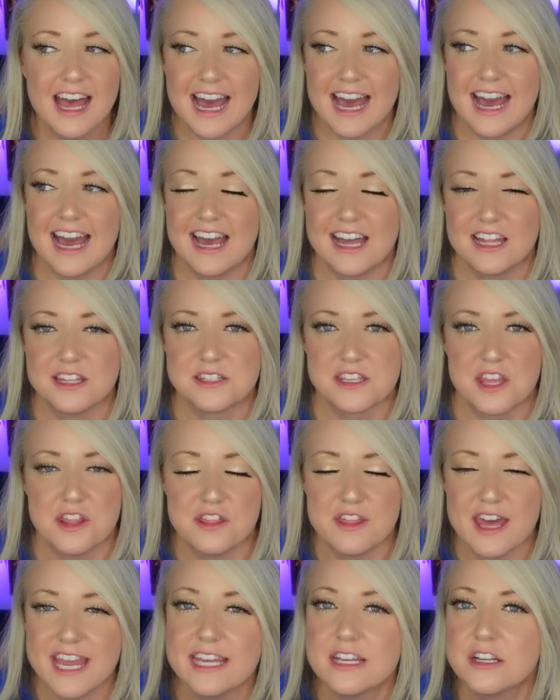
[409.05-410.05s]
and
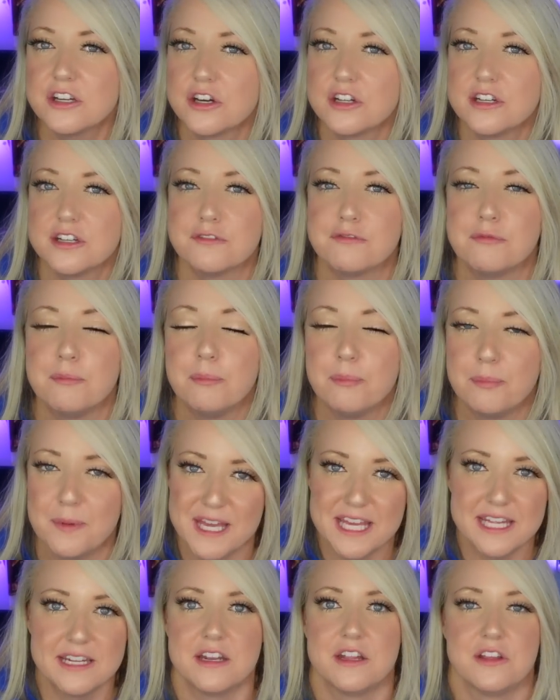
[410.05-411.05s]
they could have
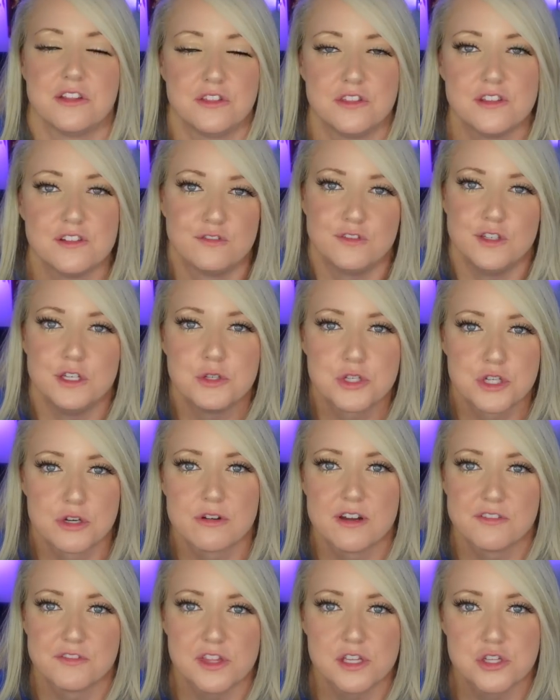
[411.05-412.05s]
been the future
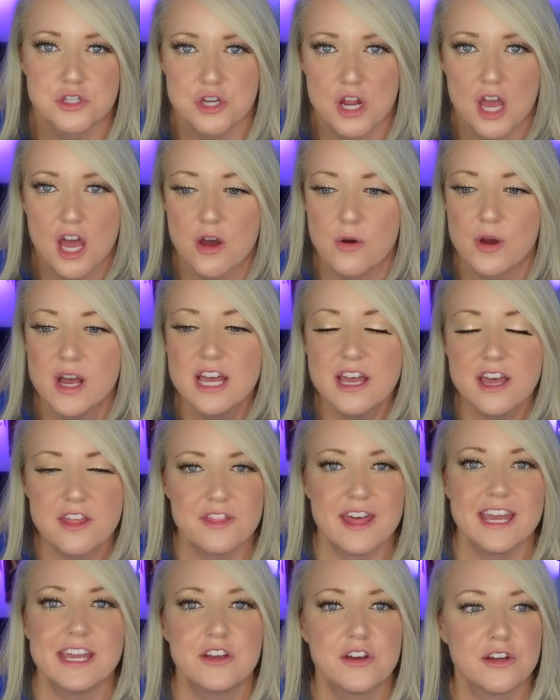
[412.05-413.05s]
of the show.
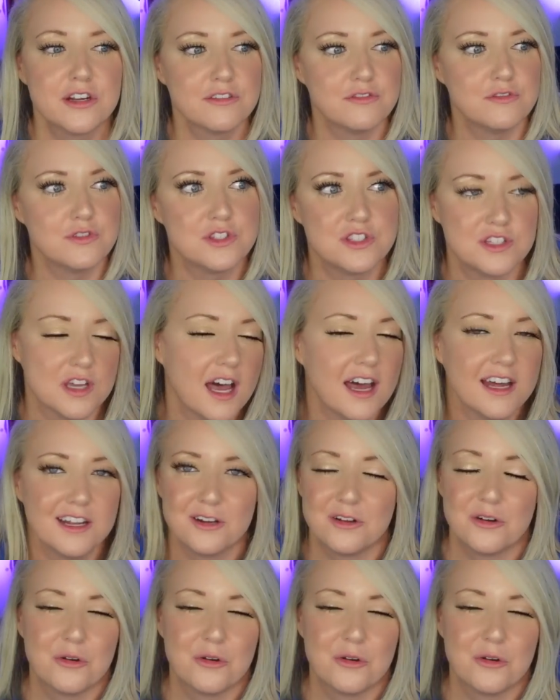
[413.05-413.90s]
They could have done